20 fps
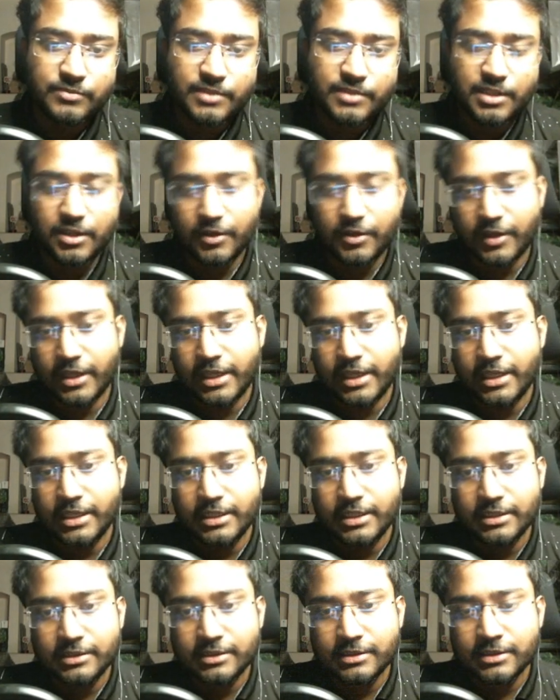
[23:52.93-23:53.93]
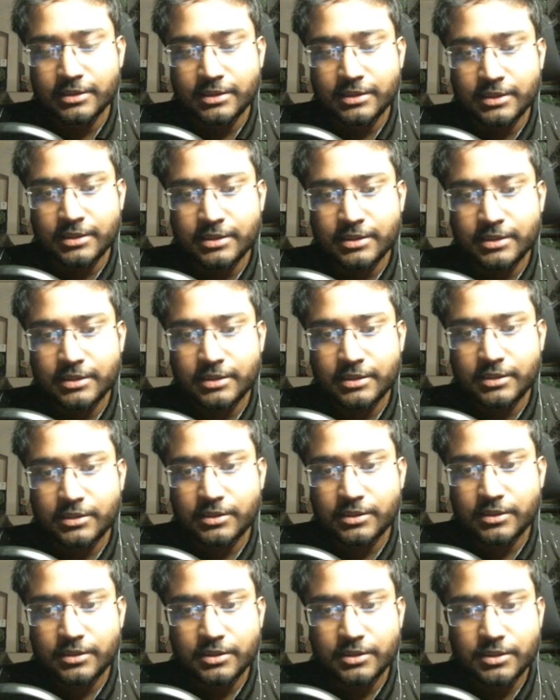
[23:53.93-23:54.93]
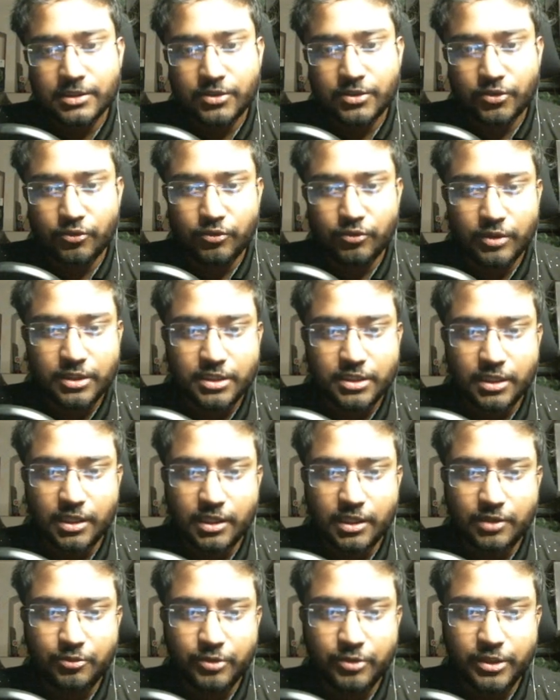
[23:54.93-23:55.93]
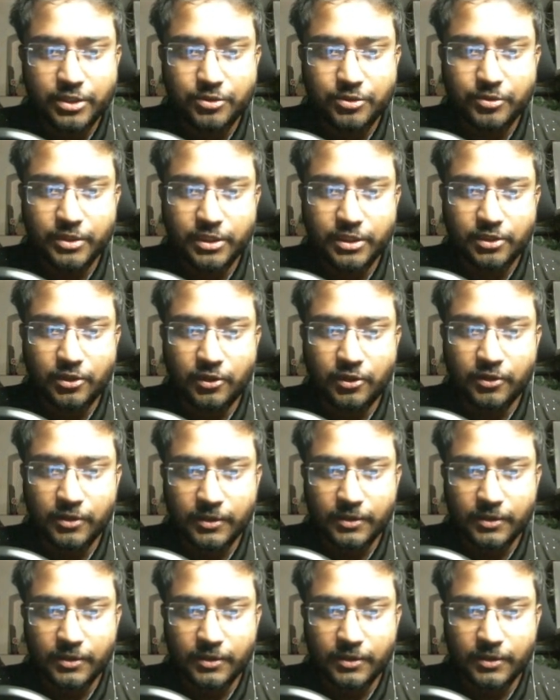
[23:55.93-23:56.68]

Okay, so what are we doing wrong?